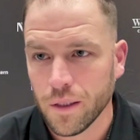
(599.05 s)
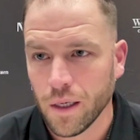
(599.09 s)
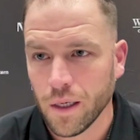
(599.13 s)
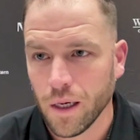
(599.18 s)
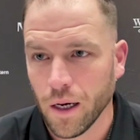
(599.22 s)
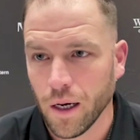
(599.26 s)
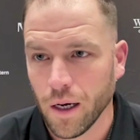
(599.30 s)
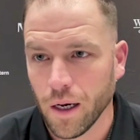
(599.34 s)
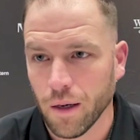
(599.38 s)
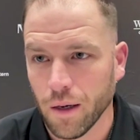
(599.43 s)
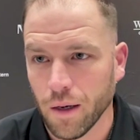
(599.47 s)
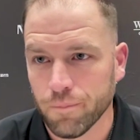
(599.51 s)

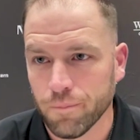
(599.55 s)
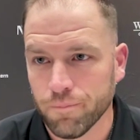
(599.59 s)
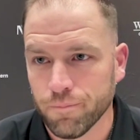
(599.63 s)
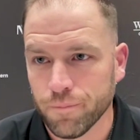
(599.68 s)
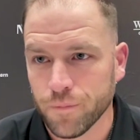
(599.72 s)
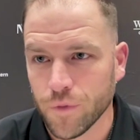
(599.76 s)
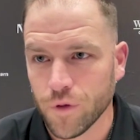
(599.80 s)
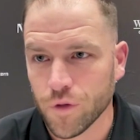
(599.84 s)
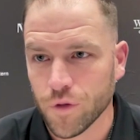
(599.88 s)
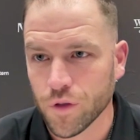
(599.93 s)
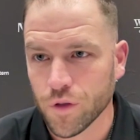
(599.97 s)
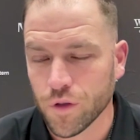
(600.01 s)

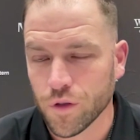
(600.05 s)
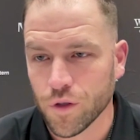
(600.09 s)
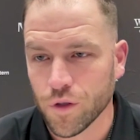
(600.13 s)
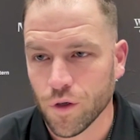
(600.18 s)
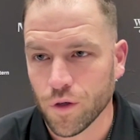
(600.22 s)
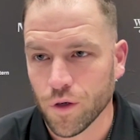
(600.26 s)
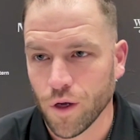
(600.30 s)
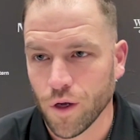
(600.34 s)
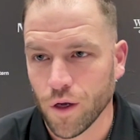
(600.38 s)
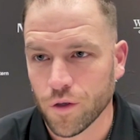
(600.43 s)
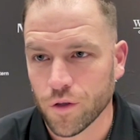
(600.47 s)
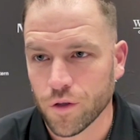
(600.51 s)
There's a
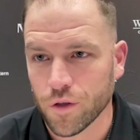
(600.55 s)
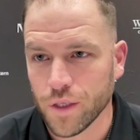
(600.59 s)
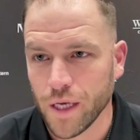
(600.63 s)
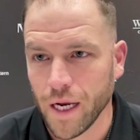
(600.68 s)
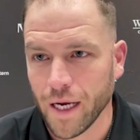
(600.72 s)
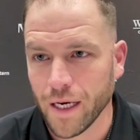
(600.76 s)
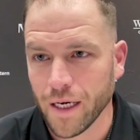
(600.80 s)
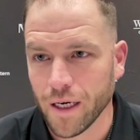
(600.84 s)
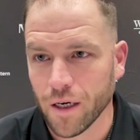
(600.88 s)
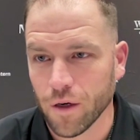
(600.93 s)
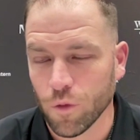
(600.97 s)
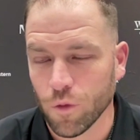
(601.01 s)
certain
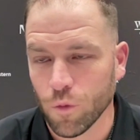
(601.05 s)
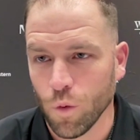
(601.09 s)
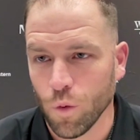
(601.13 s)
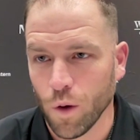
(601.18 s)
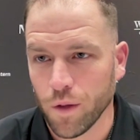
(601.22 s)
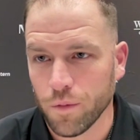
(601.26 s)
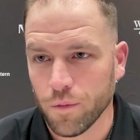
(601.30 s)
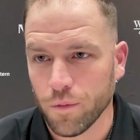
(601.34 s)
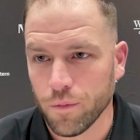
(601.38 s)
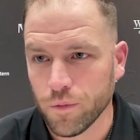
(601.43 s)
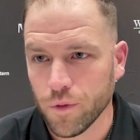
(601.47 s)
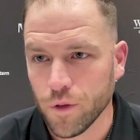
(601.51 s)
understanding of
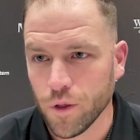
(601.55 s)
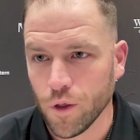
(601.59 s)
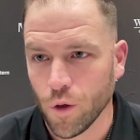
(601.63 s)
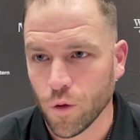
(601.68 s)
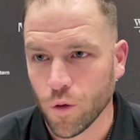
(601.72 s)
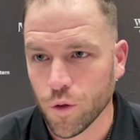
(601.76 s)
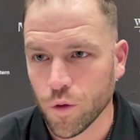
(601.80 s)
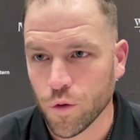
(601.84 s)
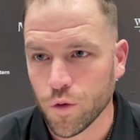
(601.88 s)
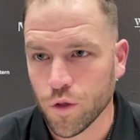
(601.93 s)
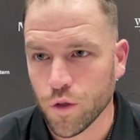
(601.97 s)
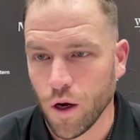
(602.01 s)
what, you know,
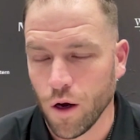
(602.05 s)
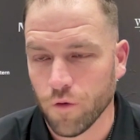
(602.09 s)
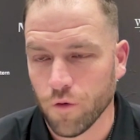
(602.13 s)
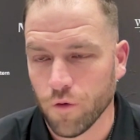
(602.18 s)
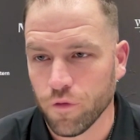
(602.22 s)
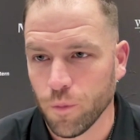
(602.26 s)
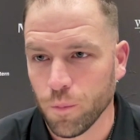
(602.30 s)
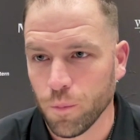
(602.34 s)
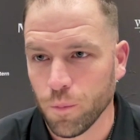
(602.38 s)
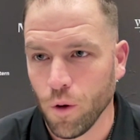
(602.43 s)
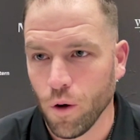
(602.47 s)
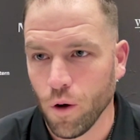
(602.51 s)
Utah
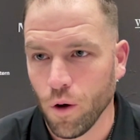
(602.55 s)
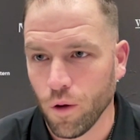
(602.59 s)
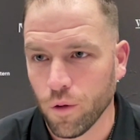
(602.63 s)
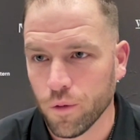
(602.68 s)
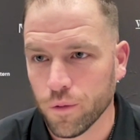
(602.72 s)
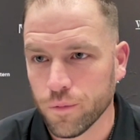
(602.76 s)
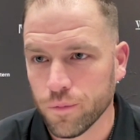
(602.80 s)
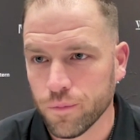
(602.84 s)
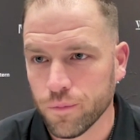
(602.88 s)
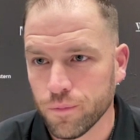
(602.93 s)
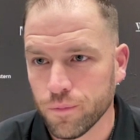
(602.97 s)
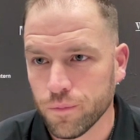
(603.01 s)
football
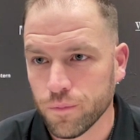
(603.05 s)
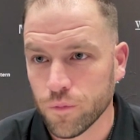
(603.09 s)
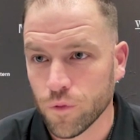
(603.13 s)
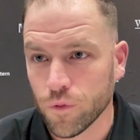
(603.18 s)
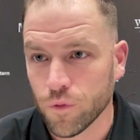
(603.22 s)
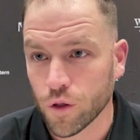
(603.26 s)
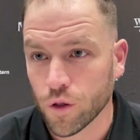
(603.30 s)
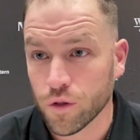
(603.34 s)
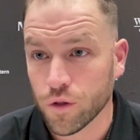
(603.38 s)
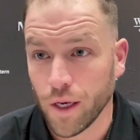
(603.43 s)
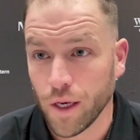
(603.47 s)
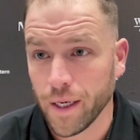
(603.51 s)

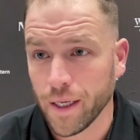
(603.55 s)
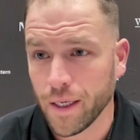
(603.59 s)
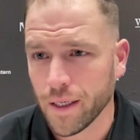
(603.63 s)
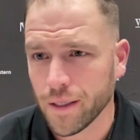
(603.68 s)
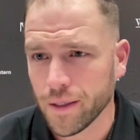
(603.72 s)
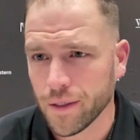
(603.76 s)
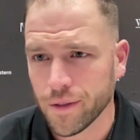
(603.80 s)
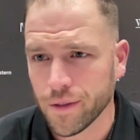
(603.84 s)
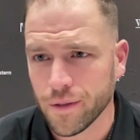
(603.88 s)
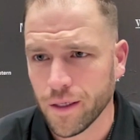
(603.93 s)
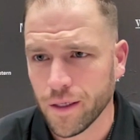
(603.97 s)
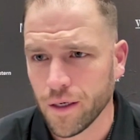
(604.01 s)
looks like,
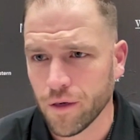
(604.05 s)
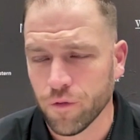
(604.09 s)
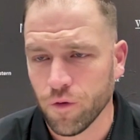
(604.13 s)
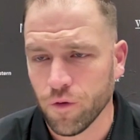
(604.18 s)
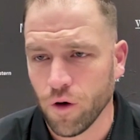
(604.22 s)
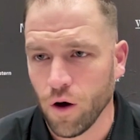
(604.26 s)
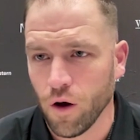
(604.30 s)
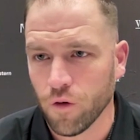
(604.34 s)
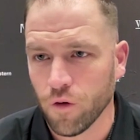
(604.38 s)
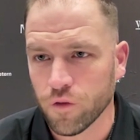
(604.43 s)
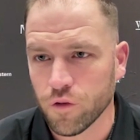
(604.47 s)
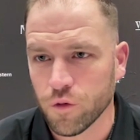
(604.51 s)
and it
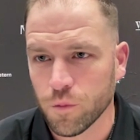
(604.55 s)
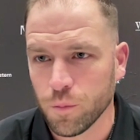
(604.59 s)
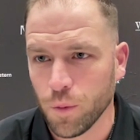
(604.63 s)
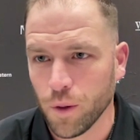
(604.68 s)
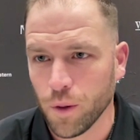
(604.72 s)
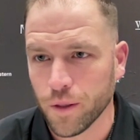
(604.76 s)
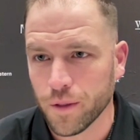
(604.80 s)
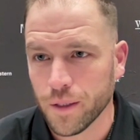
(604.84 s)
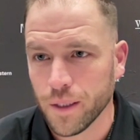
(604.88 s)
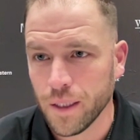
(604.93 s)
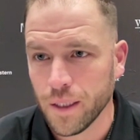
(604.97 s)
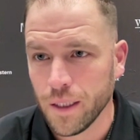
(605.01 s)
evolves,
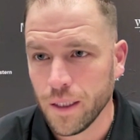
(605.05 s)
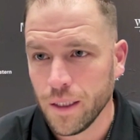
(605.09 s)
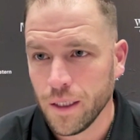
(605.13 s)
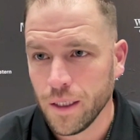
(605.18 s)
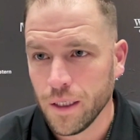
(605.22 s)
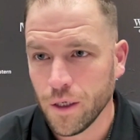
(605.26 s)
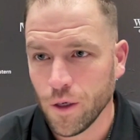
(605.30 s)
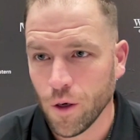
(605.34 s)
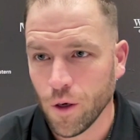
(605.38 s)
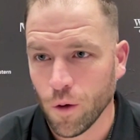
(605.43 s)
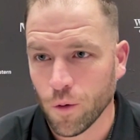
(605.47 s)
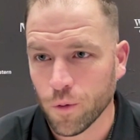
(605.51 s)
but,
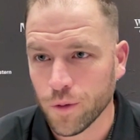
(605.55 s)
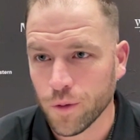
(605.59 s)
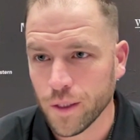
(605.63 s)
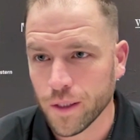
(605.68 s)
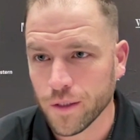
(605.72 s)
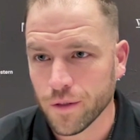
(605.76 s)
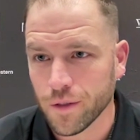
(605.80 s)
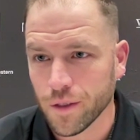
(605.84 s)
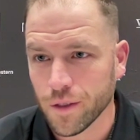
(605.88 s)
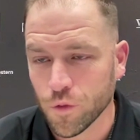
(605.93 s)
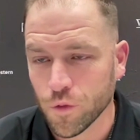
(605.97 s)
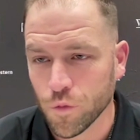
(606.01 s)
you know,
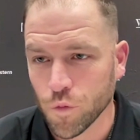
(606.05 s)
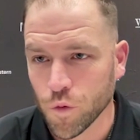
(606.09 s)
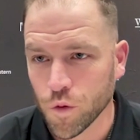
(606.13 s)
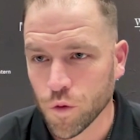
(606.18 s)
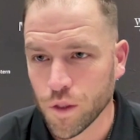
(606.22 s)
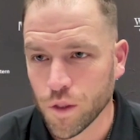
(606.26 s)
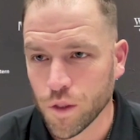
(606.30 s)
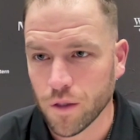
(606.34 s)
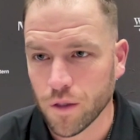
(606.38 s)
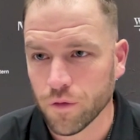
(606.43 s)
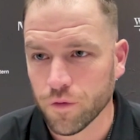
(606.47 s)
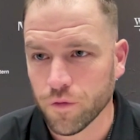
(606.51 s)
it's
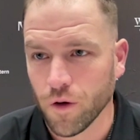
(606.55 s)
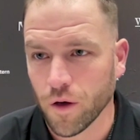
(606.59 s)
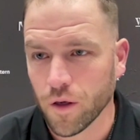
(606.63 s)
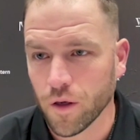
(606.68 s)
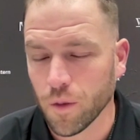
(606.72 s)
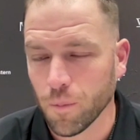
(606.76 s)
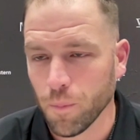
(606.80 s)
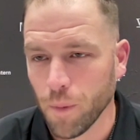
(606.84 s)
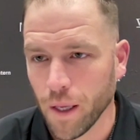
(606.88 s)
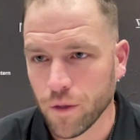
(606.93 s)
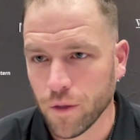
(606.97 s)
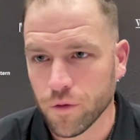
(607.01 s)
rooted in
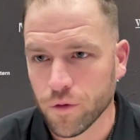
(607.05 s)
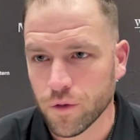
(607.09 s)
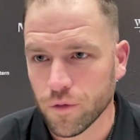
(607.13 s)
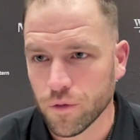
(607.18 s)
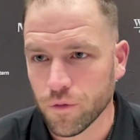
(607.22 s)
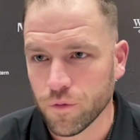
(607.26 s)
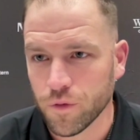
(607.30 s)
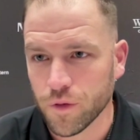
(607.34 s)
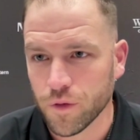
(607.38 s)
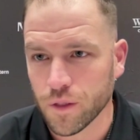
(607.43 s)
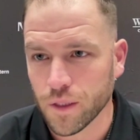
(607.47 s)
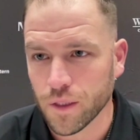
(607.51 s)
fundamentals
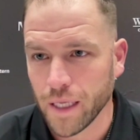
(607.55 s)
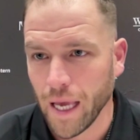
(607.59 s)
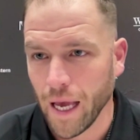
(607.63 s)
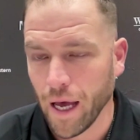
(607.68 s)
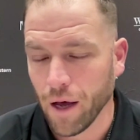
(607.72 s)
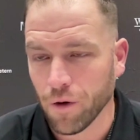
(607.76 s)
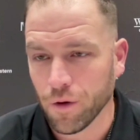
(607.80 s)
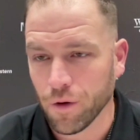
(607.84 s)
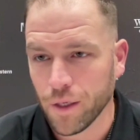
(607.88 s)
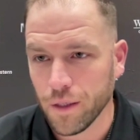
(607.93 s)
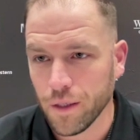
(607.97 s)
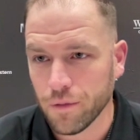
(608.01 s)
and
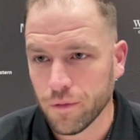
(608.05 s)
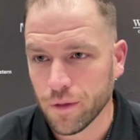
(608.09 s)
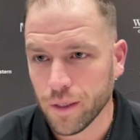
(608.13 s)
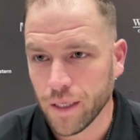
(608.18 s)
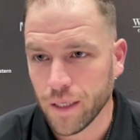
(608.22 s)
physicality.